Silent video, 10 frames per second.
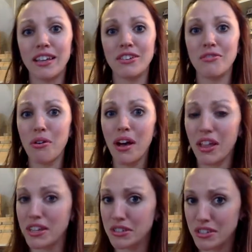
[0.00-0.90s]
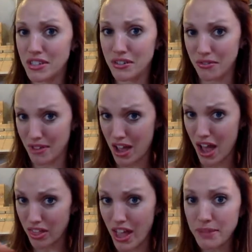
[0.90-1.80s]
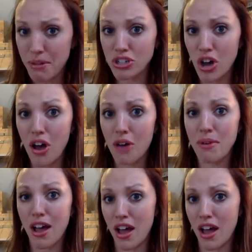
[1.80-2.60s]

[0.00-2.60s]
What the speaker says: I like my job.